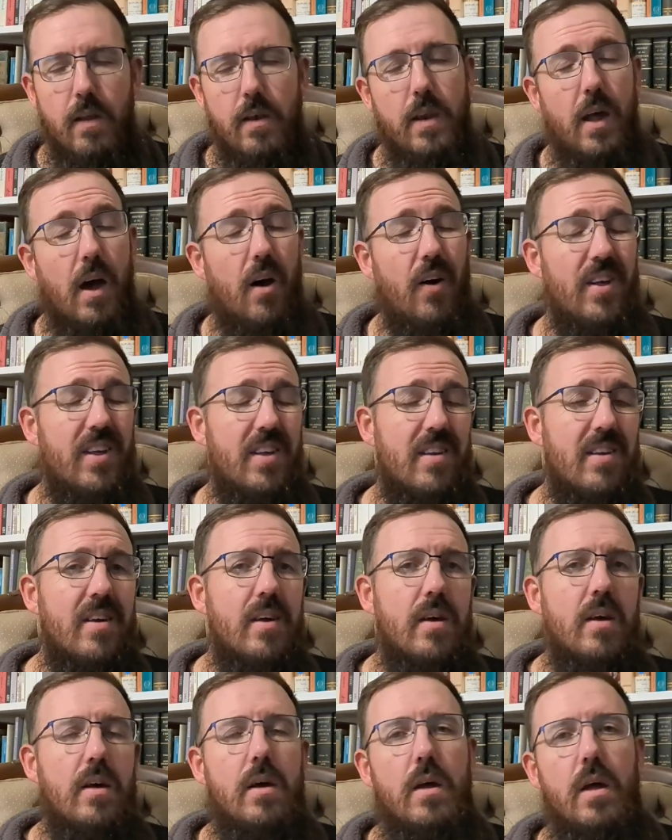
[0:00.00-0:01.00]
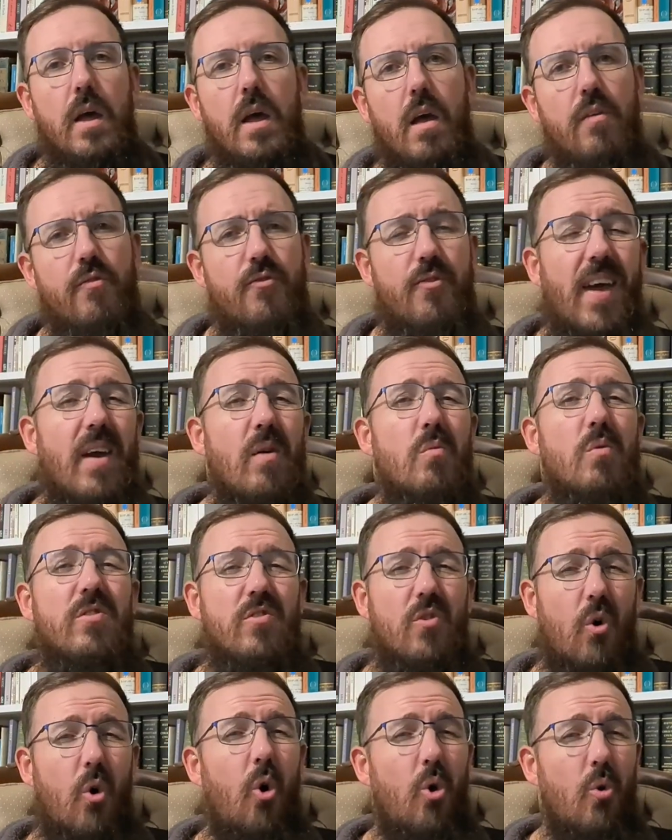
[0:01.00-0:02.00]
Now, if that
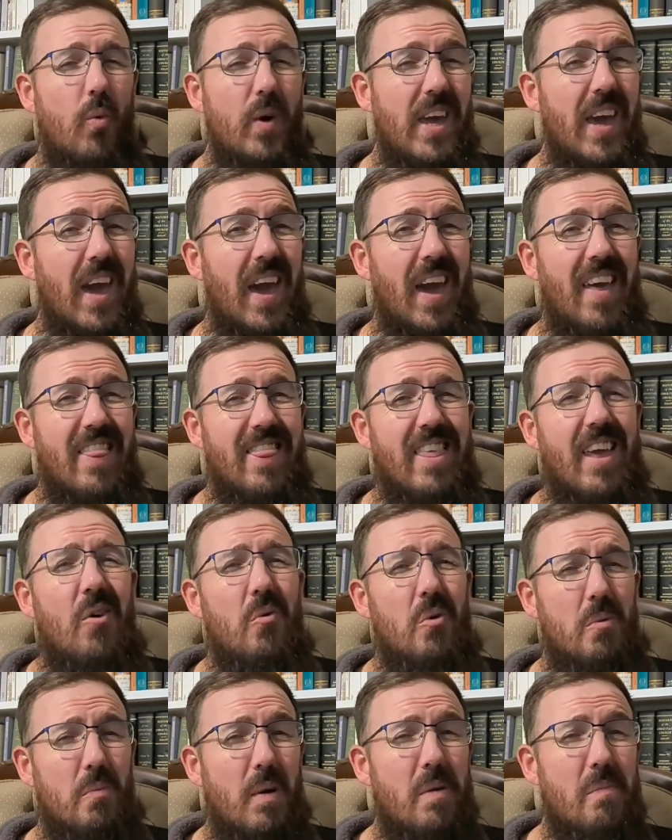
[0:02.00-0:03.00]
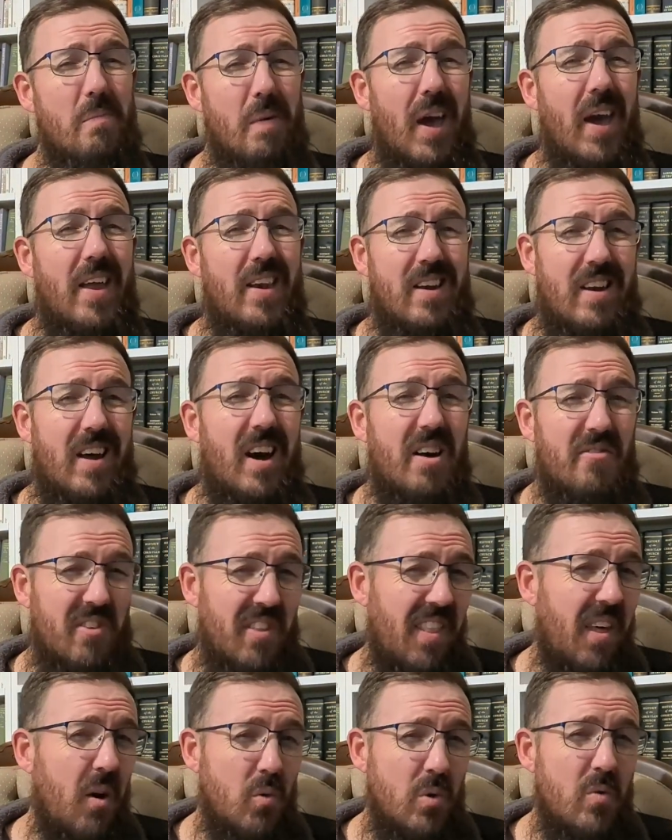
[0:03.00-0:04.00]
was all we had, that would be bad enough
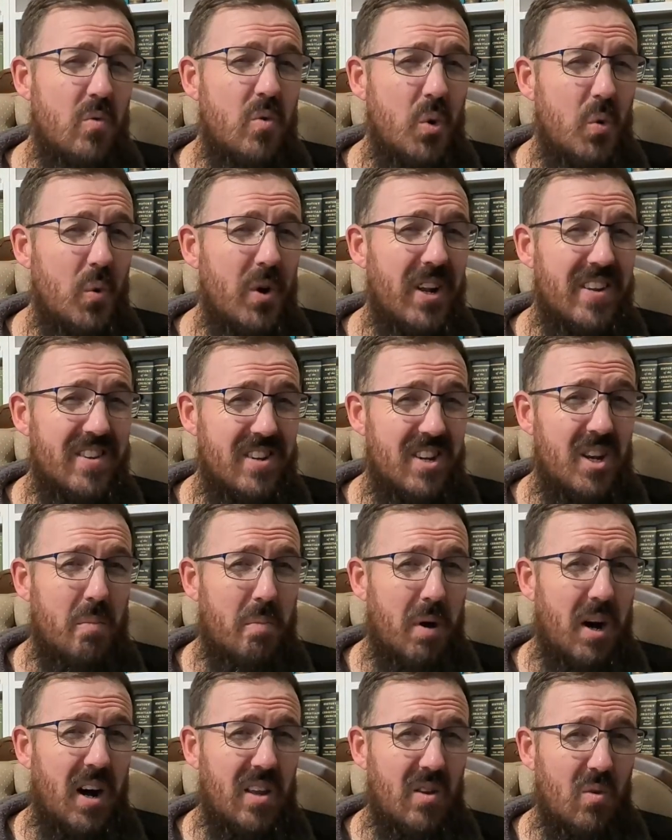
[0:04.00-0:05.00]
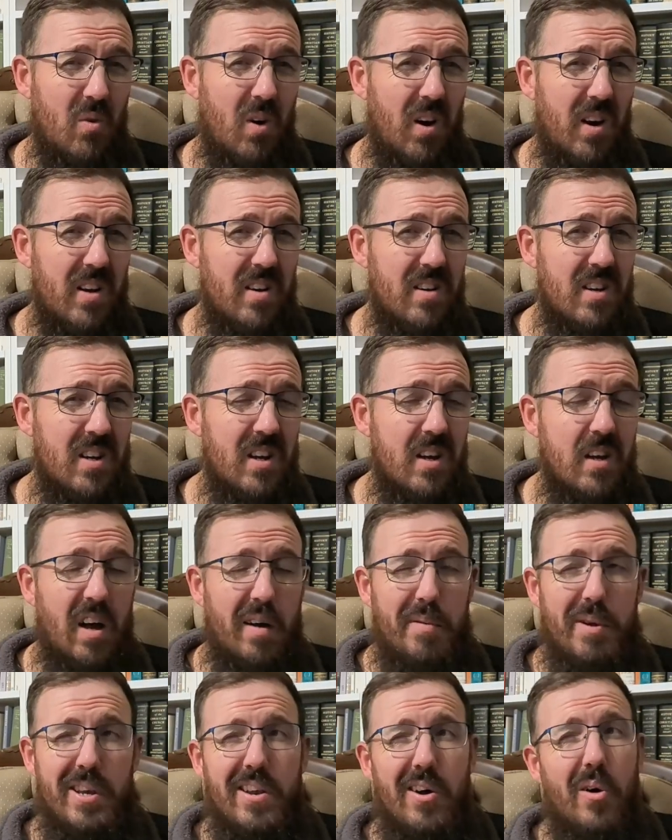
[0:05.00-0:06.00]
and that would ruin a dinner party, right?
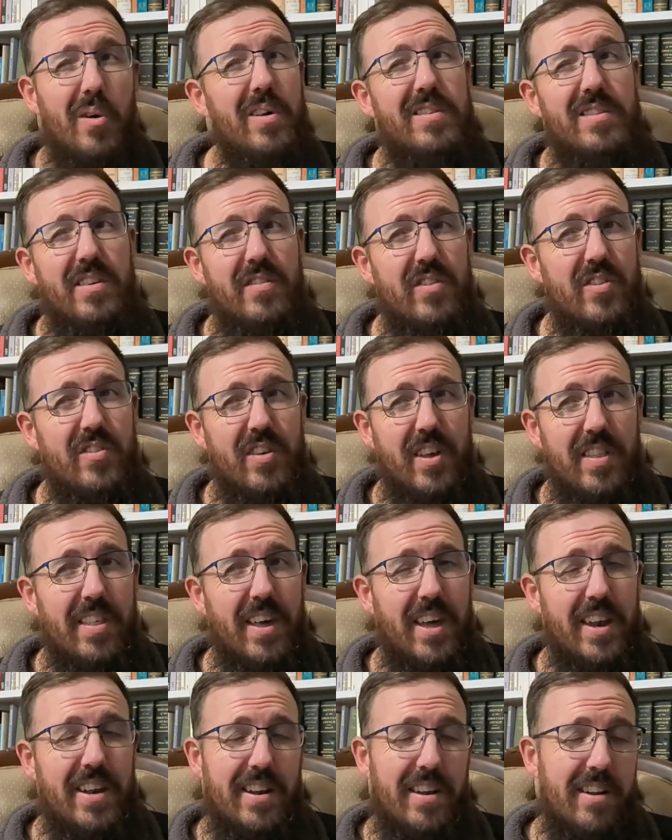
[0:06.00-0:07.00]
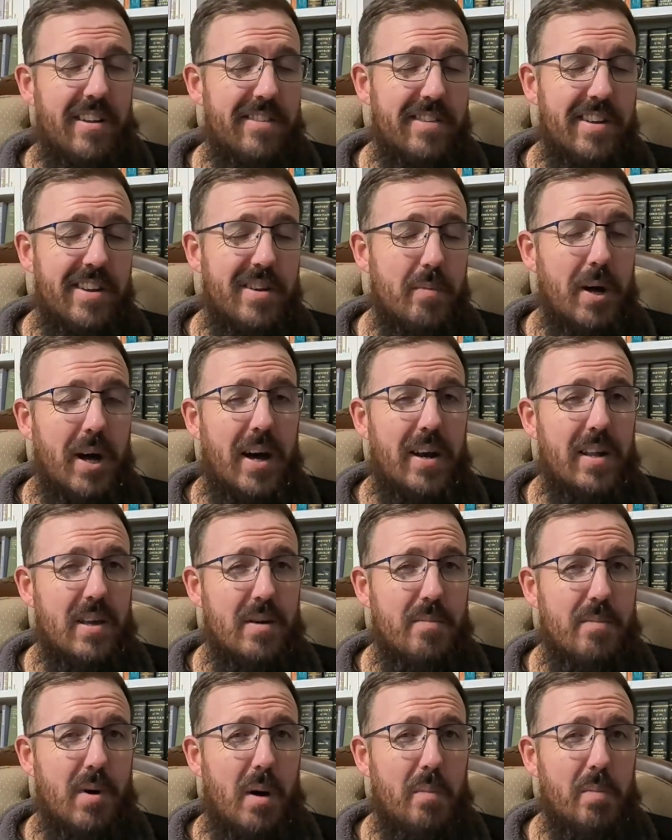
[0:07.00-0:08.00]
I mean, no one's ever said that at a dinner party
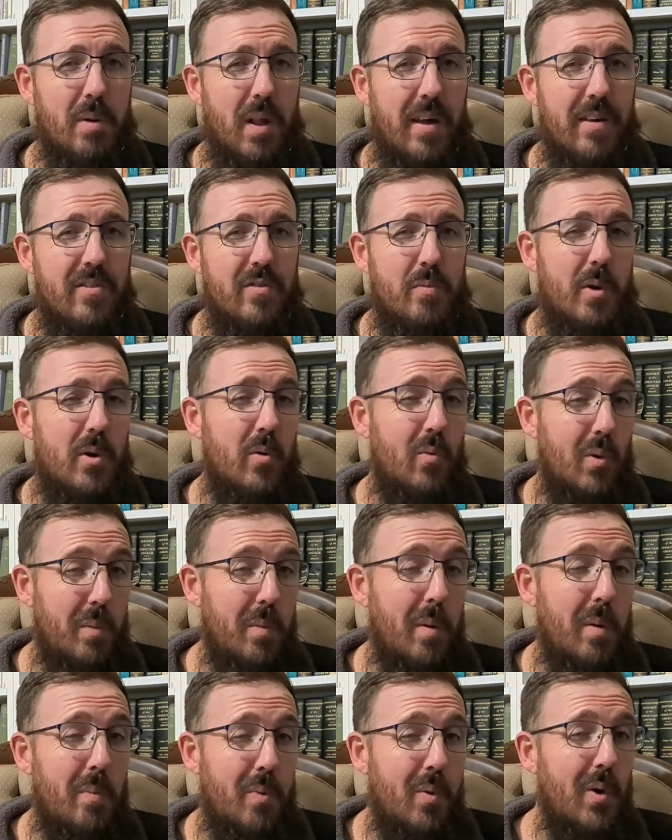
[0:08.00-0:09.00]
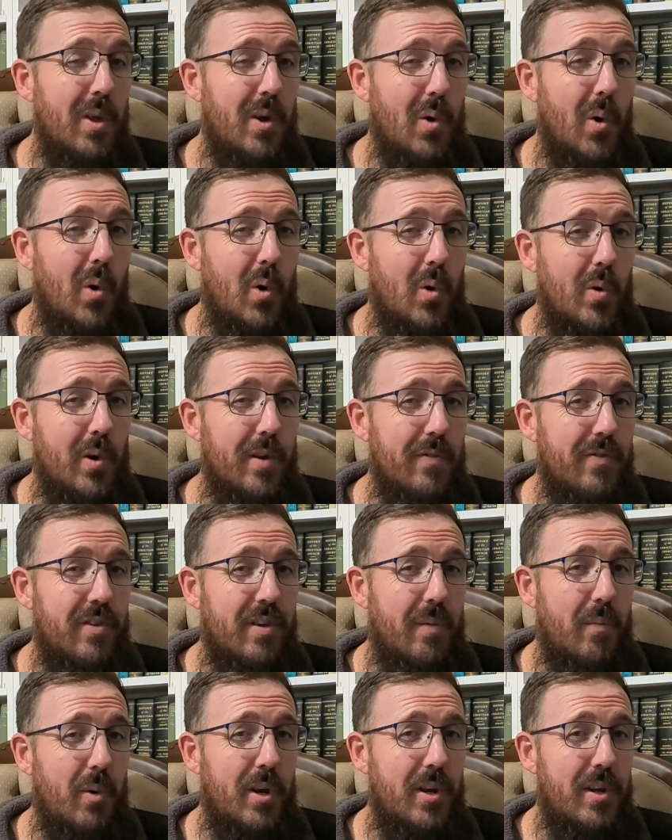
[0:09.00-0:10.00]
at my place, but it would be pretty awkward if
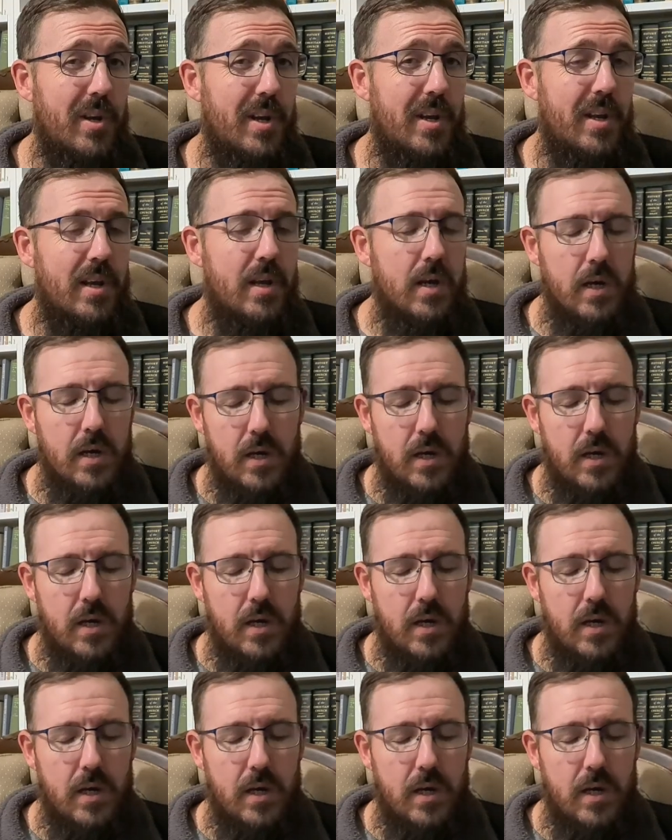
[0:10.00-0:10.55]
someone did.